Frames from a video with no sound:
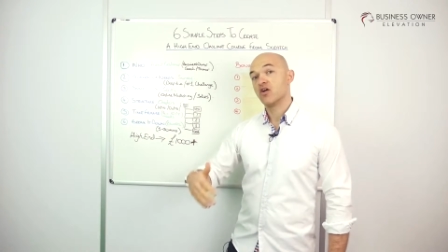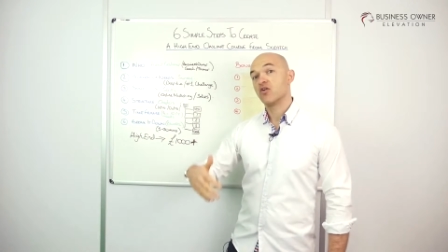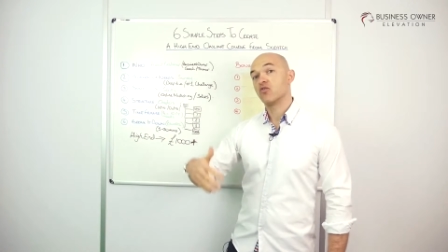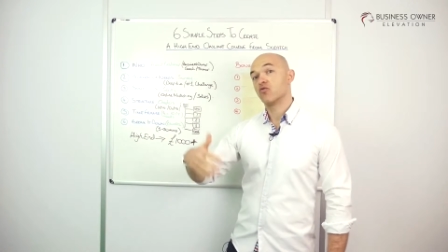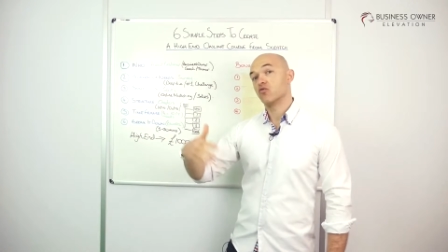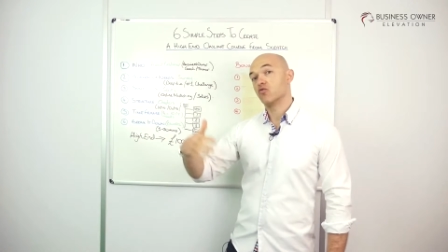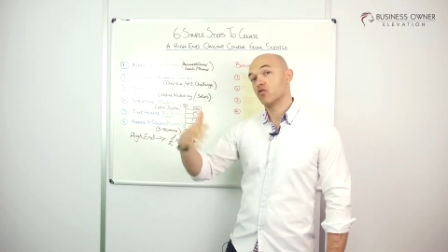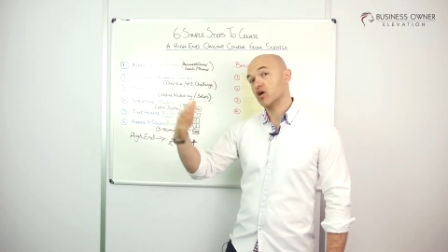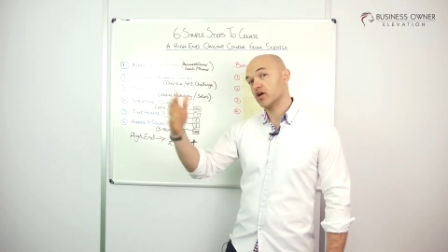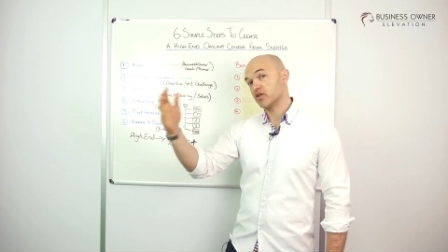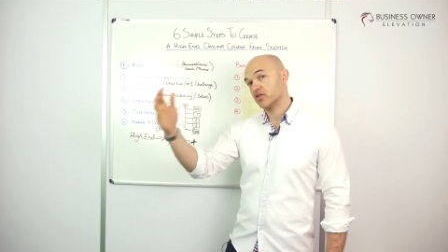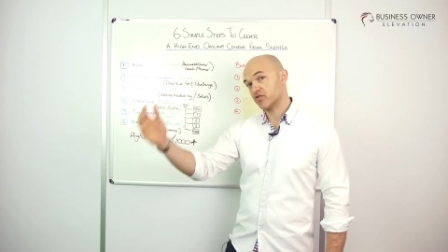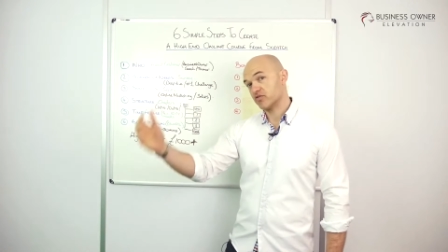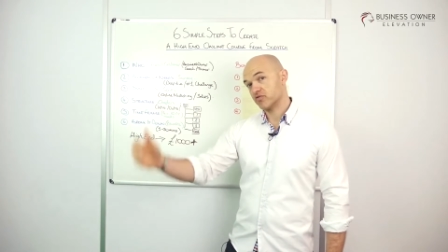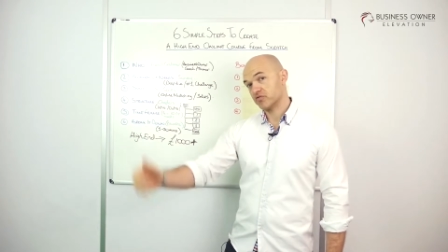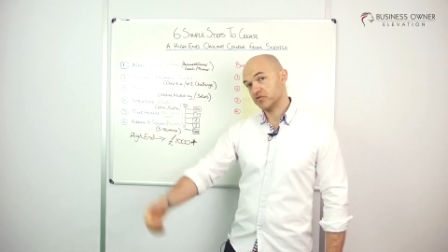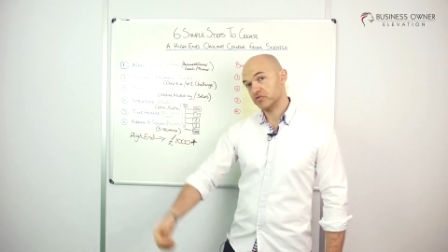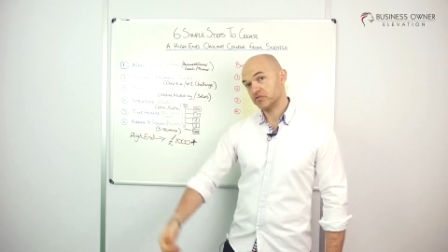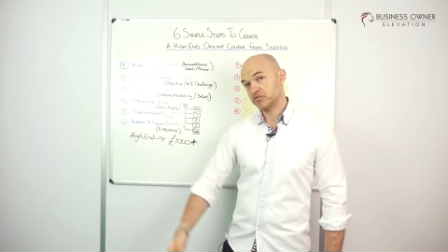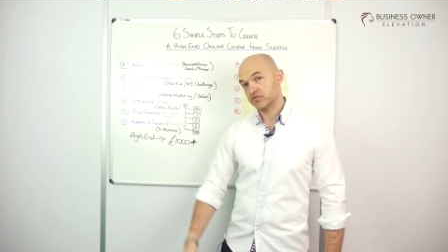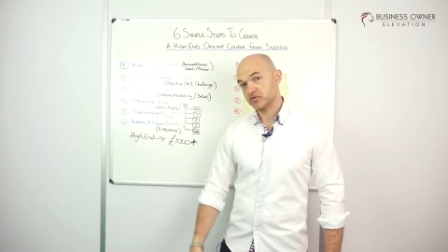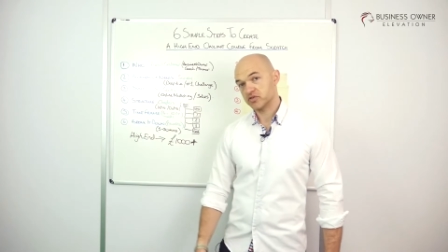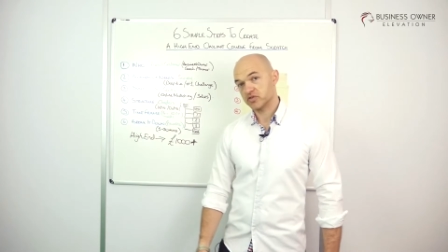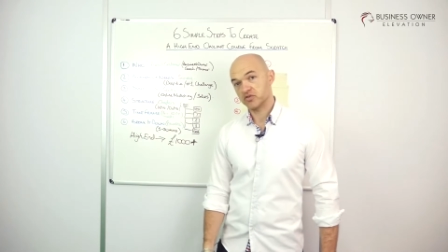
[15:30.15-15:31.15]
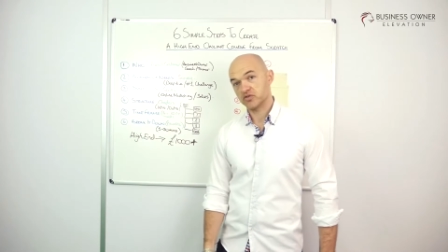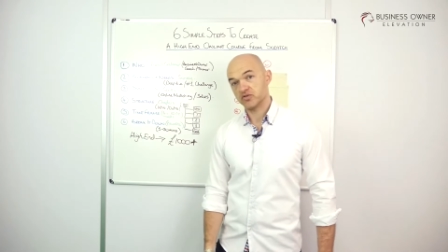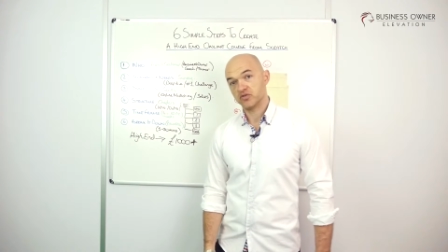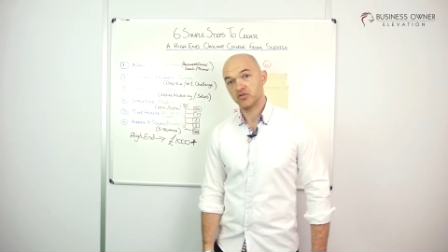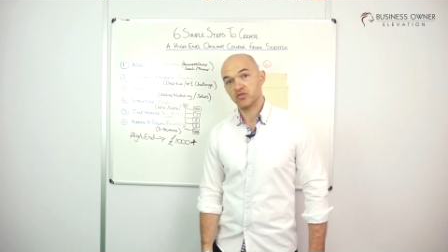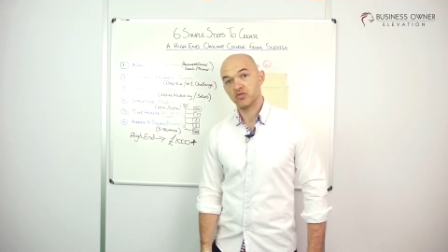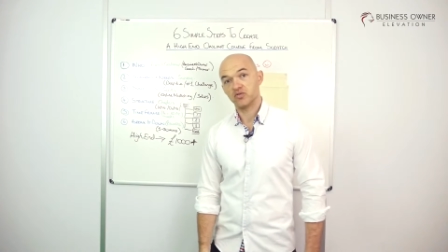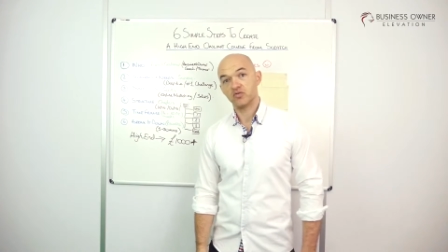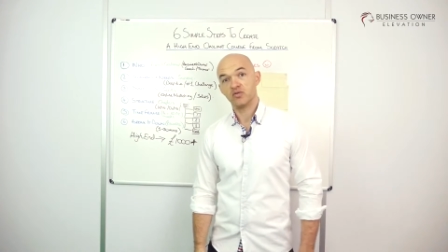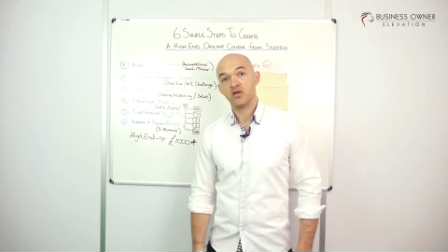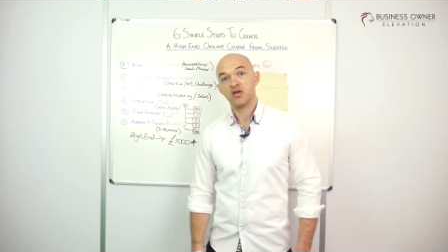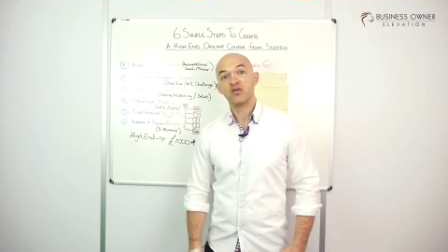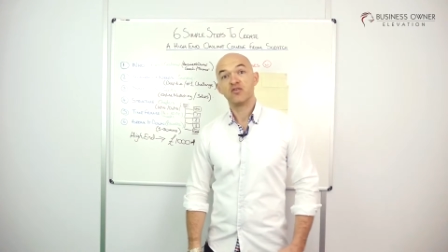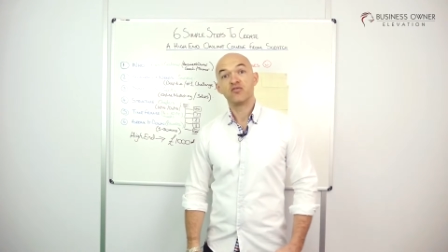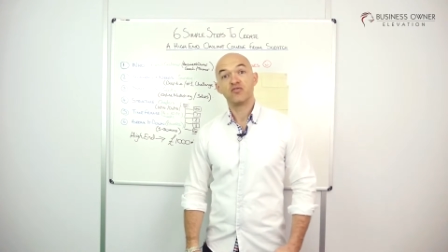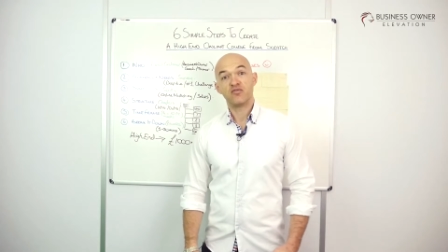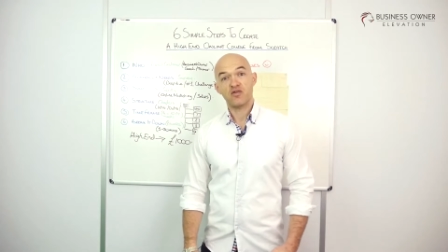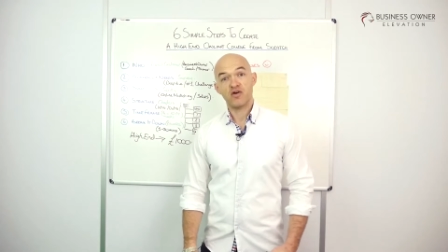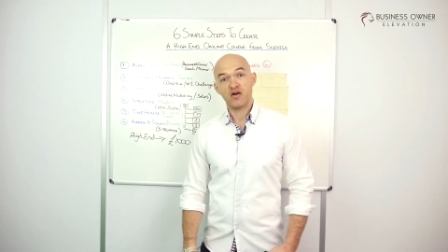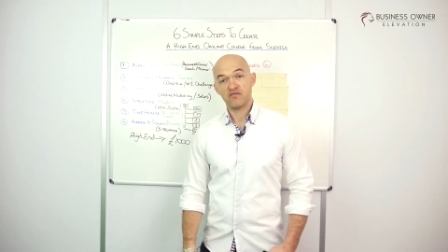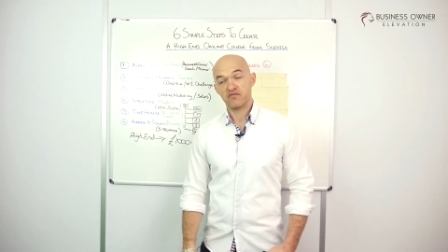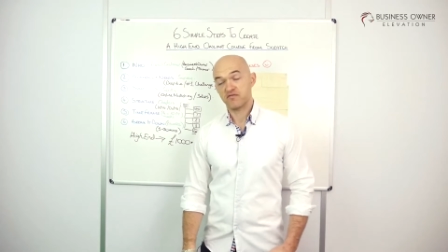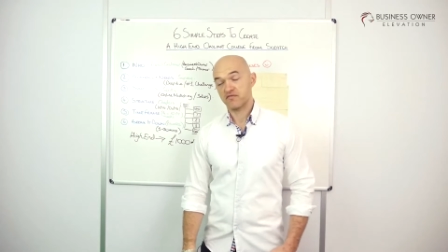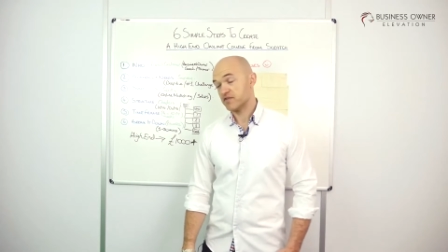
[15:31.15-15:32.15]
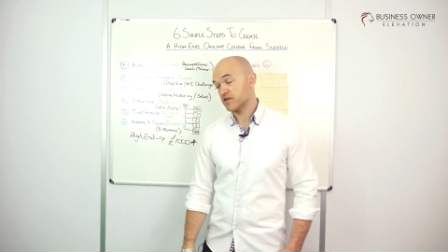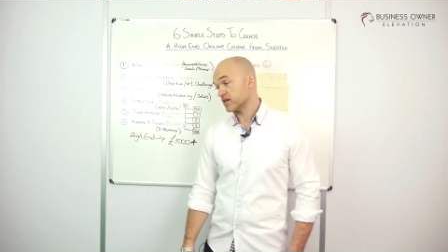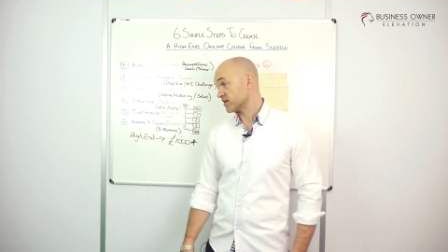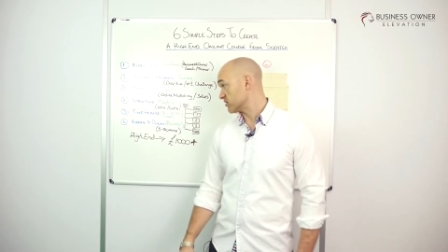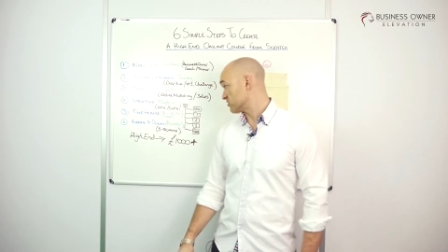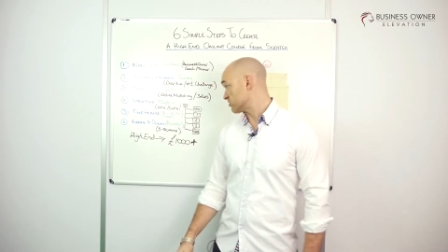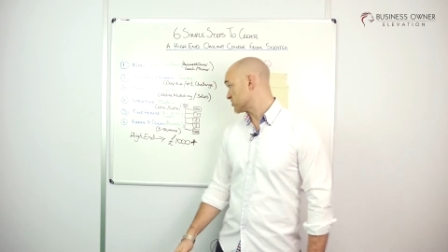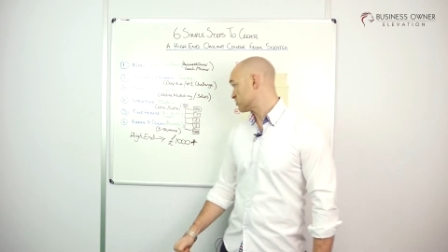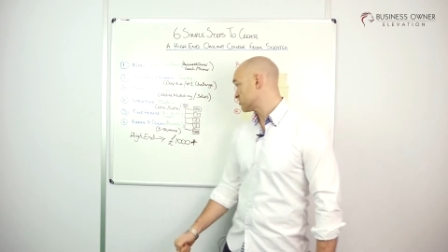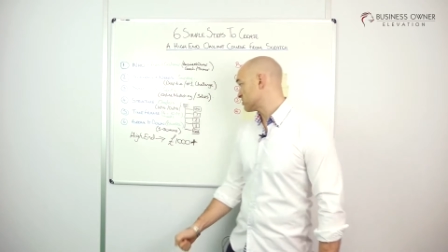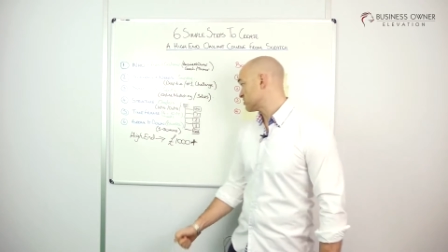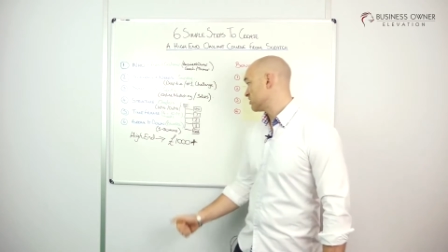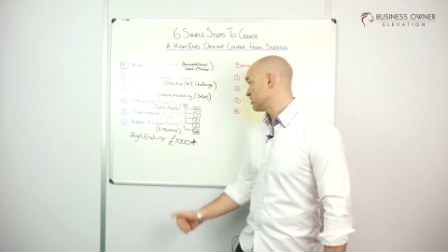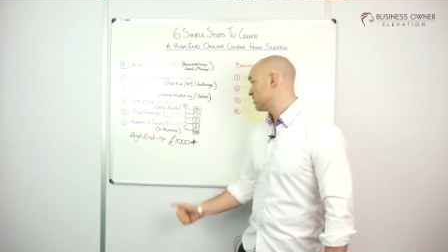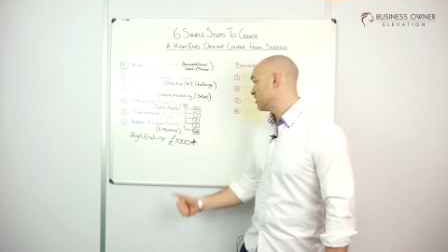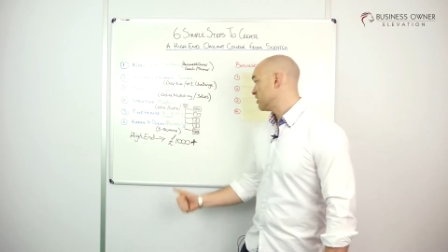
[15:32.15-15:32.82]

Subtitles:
right through to 5 figures.